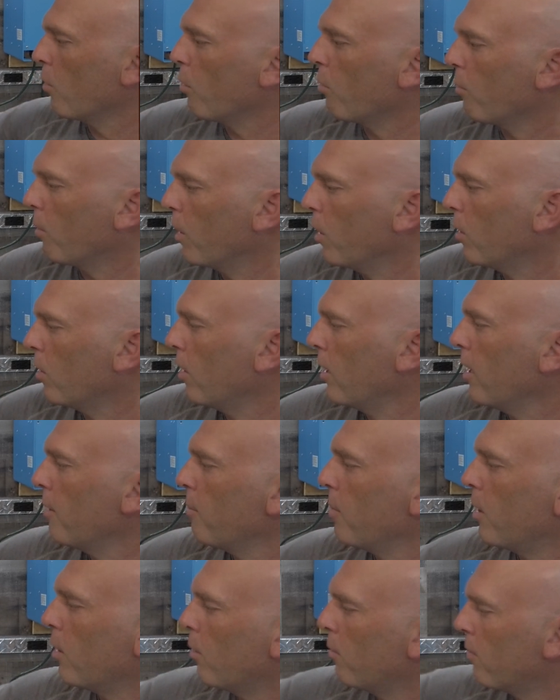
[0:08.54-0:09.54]
our 300
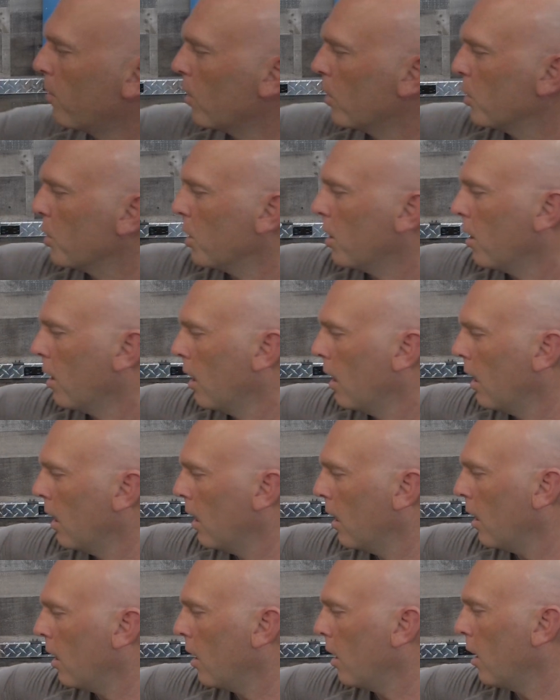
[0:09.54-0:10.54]
amp hour version.
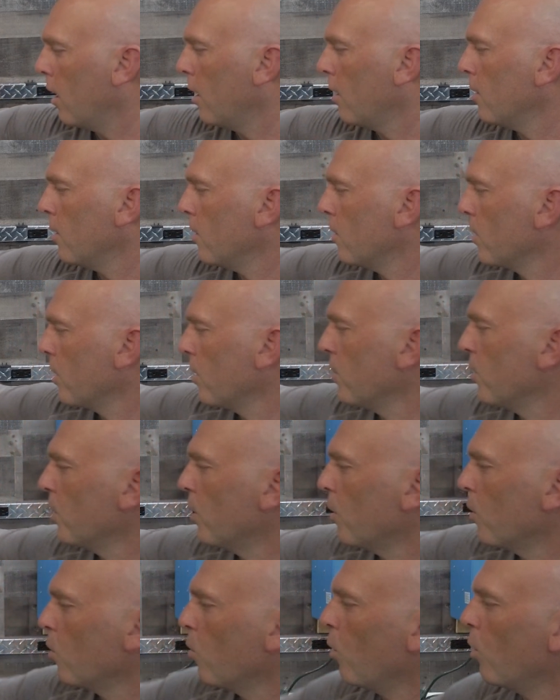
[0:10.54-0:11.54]
Uh, it's
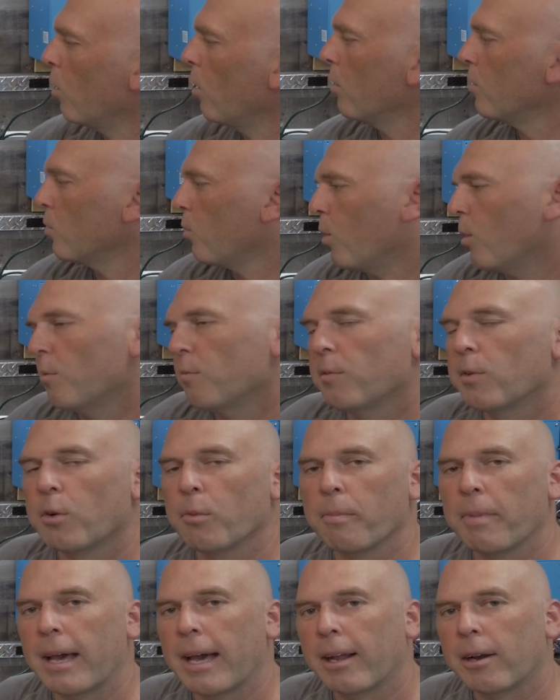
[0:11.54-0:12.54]
considered 12, a 12
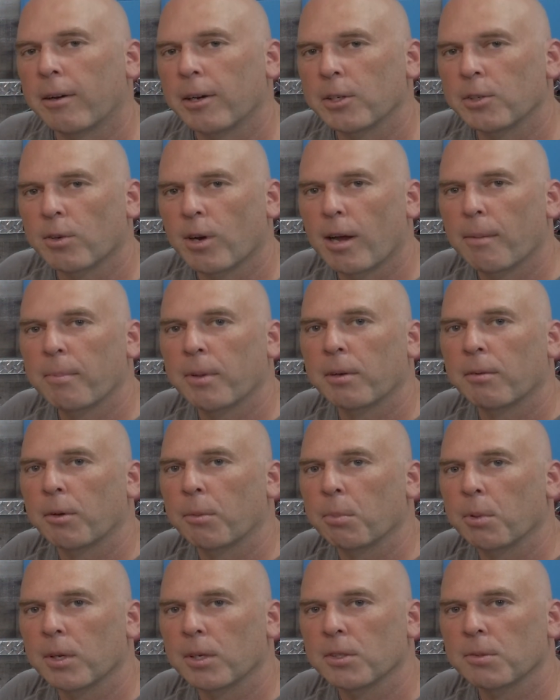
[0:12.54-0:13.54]
volt battery drop-in
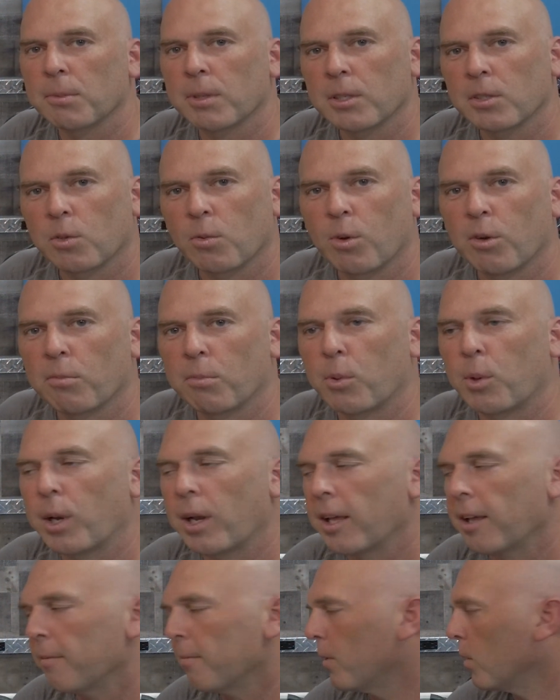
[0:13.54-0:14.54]
replacement. It's
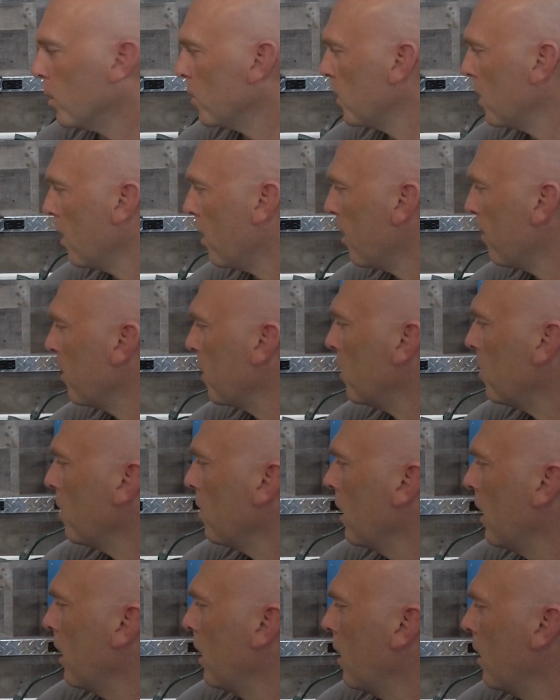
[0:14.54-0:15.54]
12.8 volts
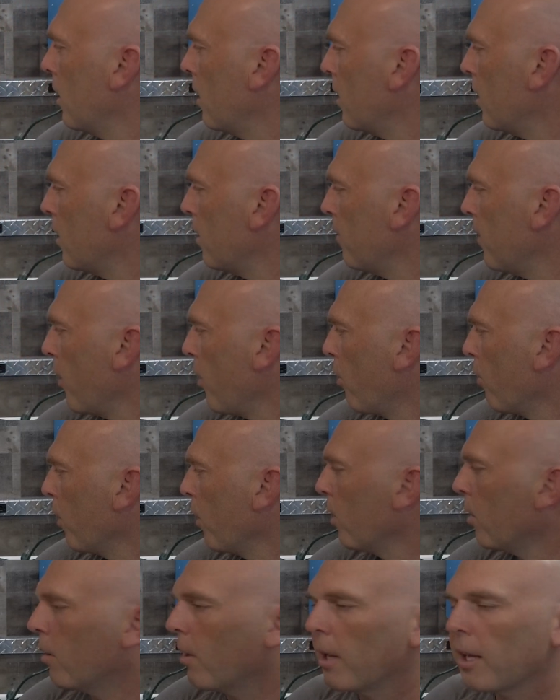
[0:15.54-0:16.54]
nominal um, at
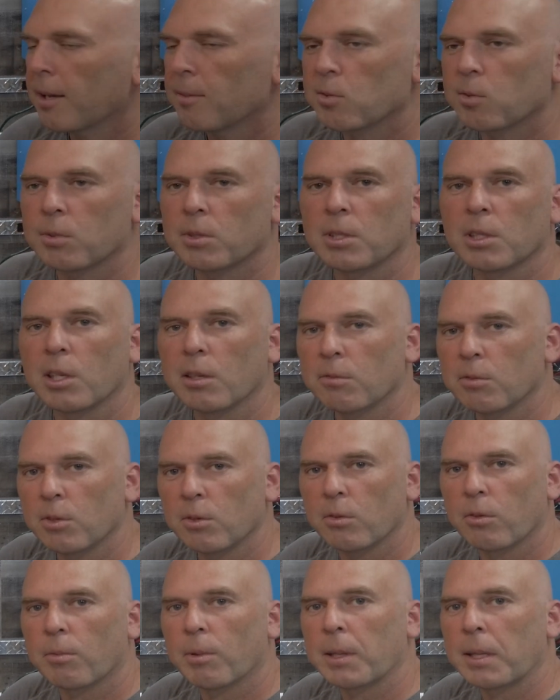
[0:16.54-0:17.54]
300 amps, which gives
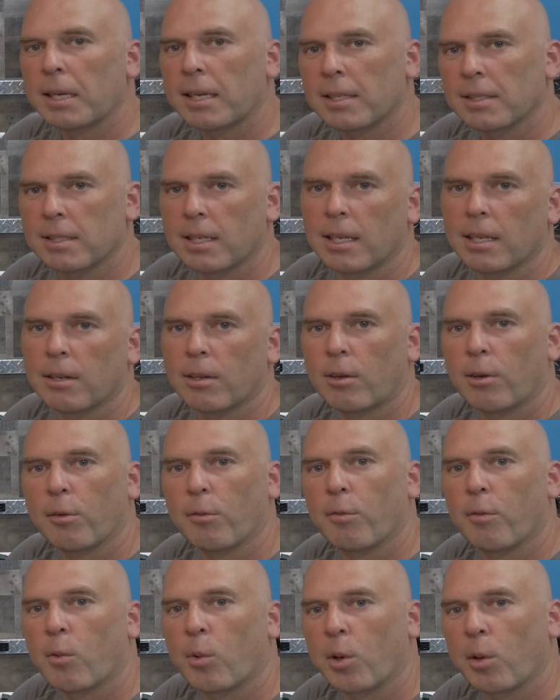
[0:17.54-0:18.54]
you
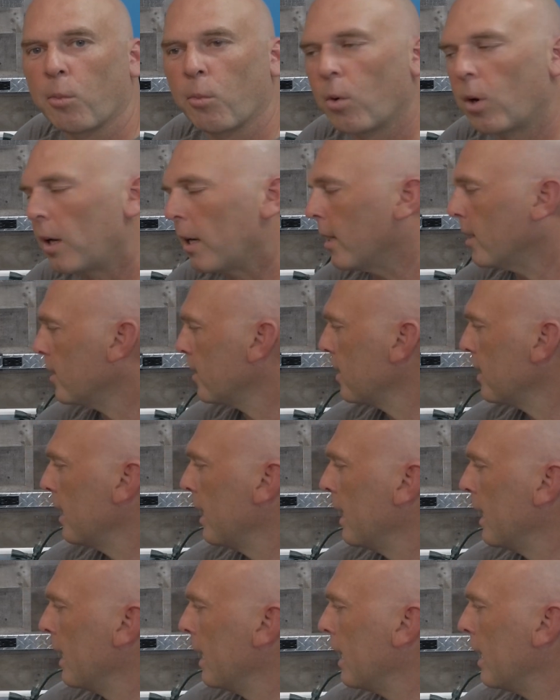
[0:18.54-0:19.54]
3,840 watts.
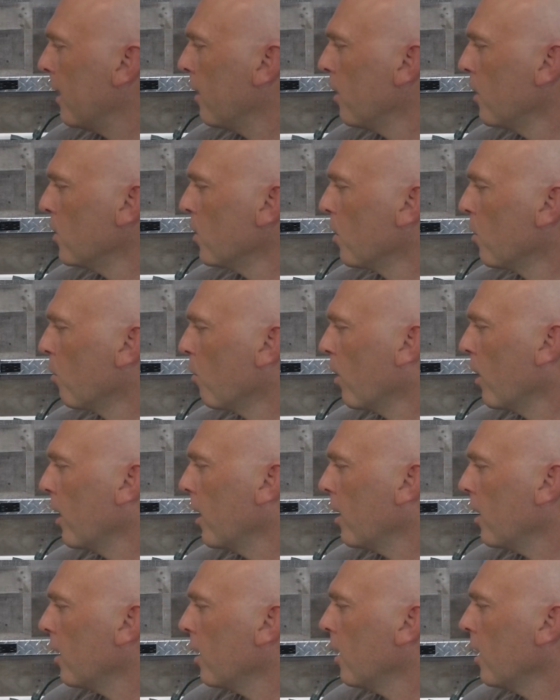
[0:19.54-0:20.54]
Uh, these are
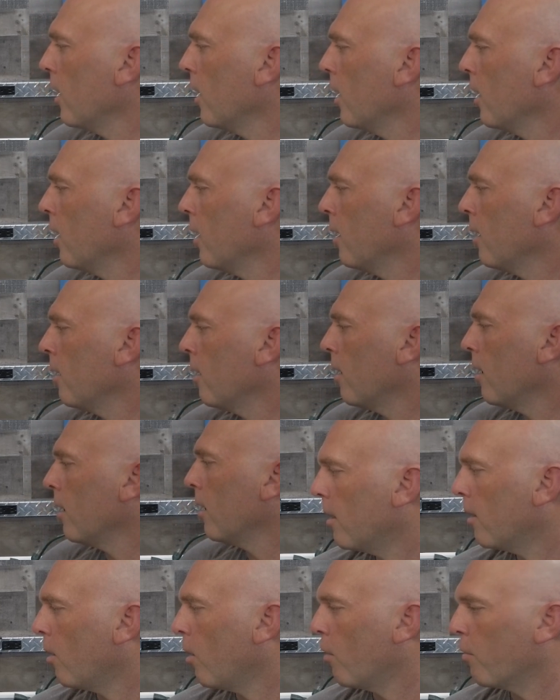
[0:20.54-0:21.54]
great in uh,
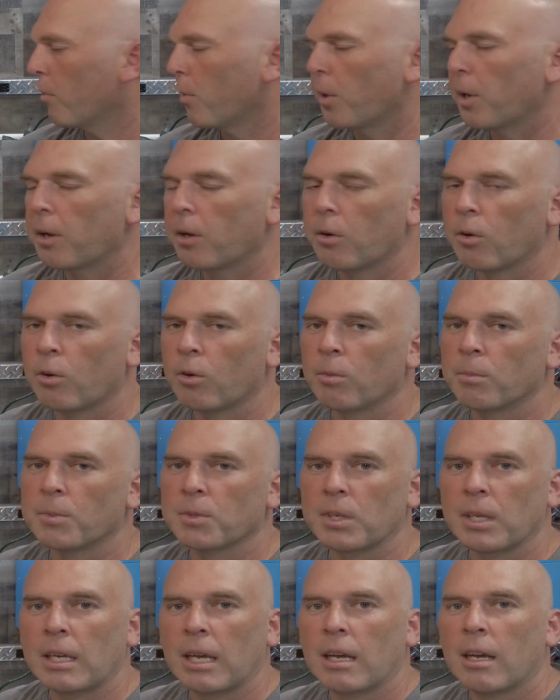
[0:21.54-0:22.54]
off-grid
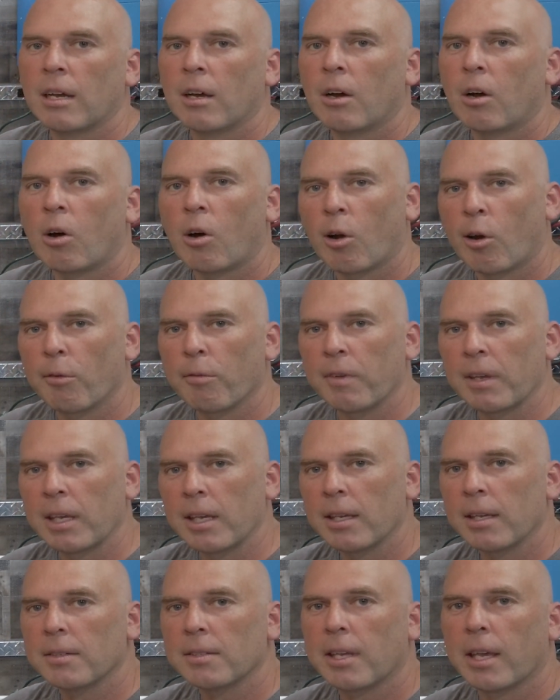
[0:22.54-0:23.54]
homes,
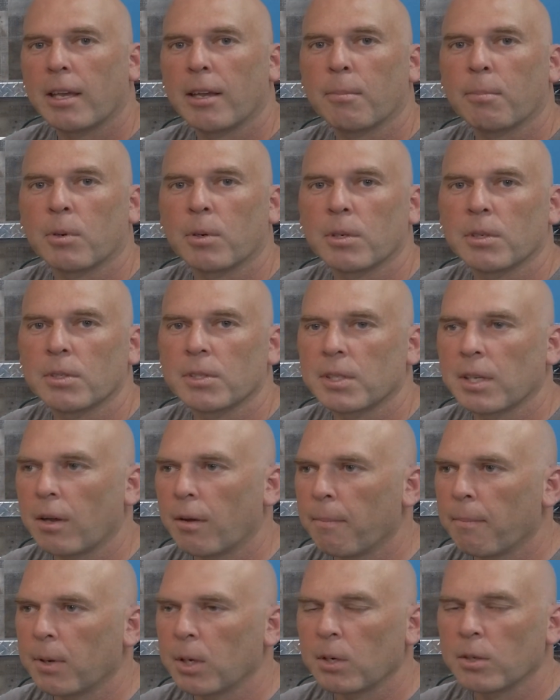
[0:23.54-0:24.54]
RVs, campers,
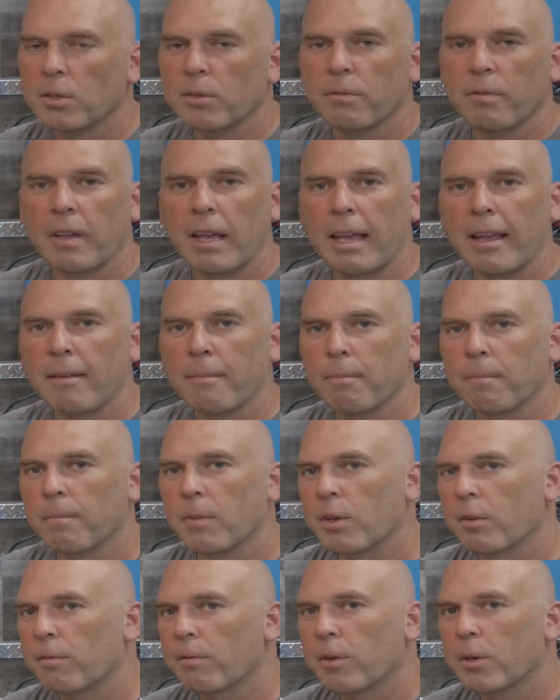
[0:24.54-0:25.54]
sailboats, van
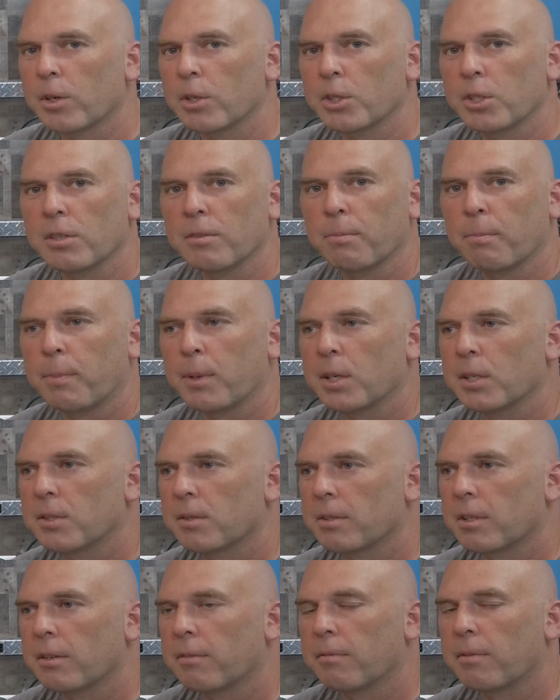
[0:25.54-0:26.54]
conversion,
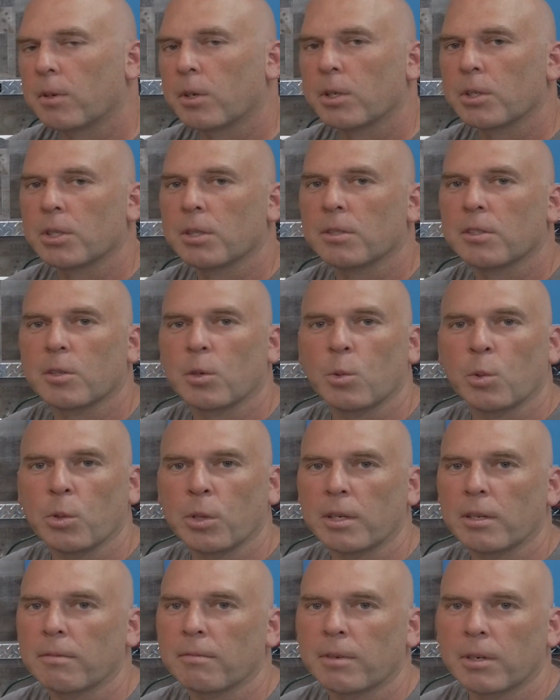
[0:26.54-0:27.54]
bus conversion,
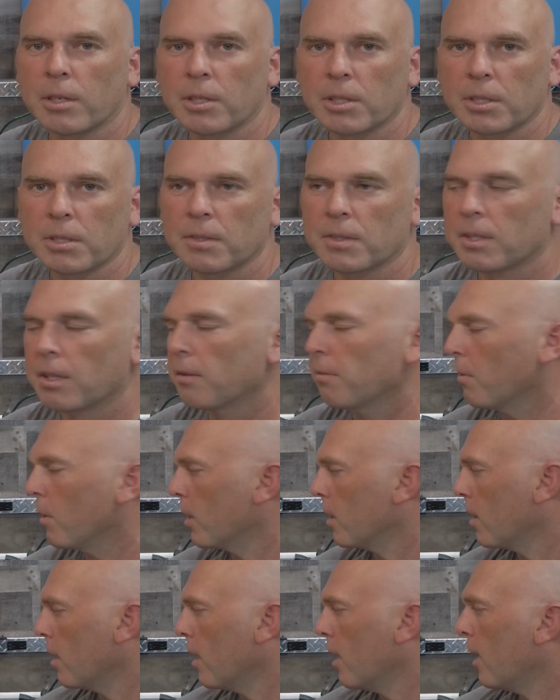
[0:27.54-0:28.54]
schoolie conversion, stuff
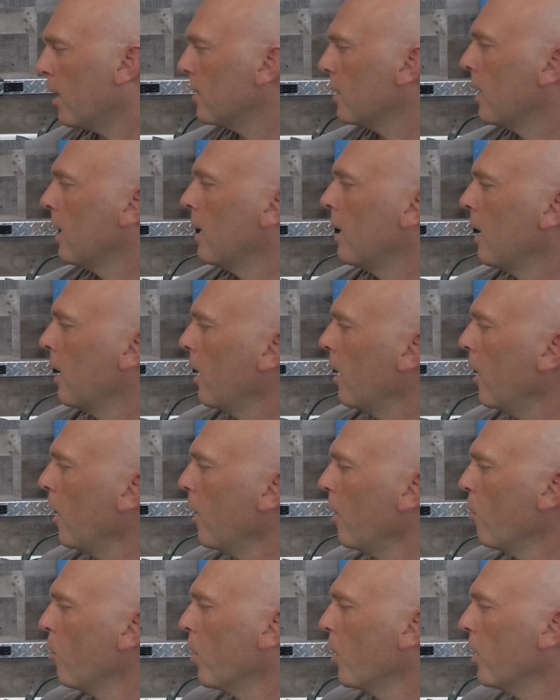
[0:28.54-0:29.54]
like that
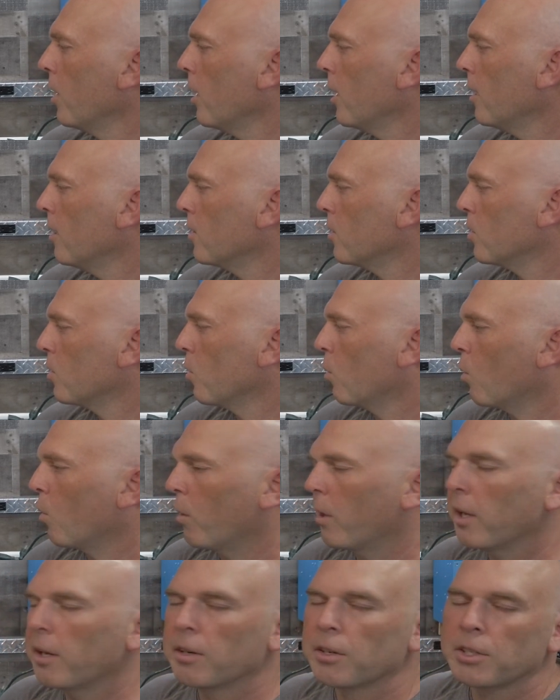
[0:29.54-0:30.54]
anywhere you need to
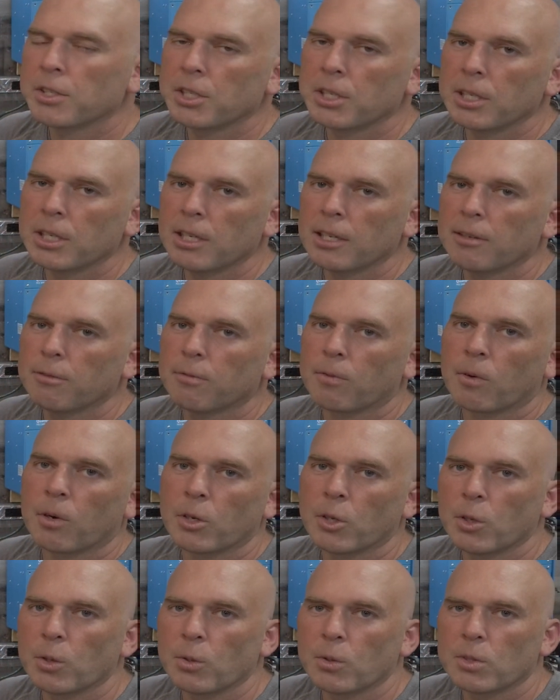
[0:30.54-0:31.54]
store energy
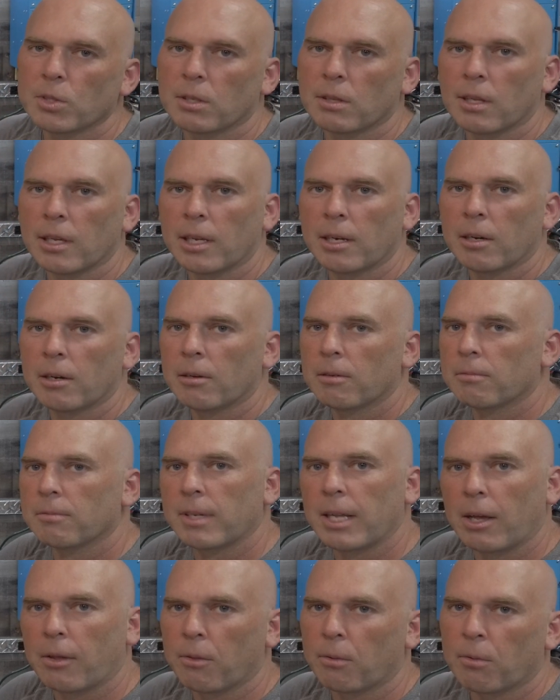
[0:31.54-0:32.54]
for use later
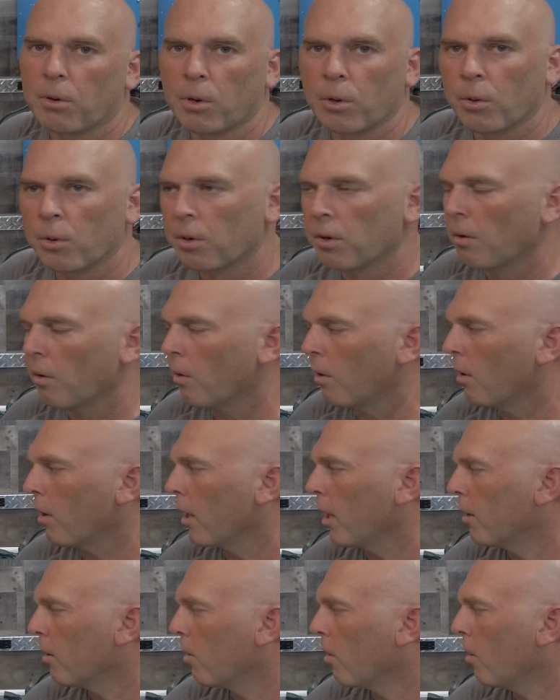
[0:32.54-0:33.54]
down the road or, or
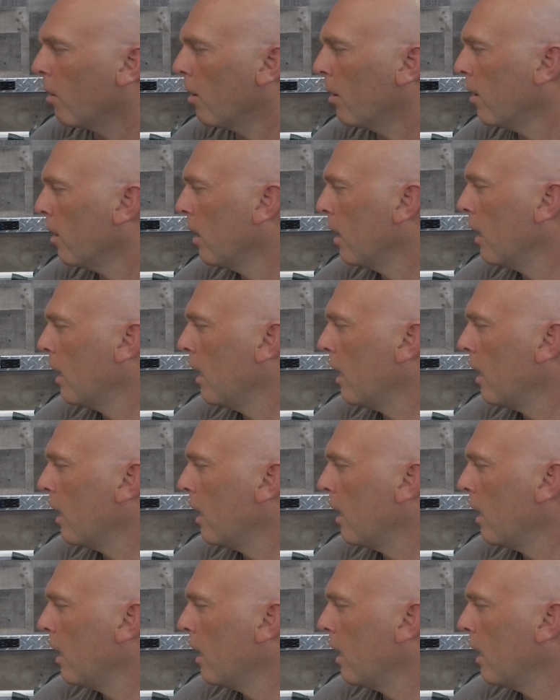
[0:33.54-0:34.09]
later on.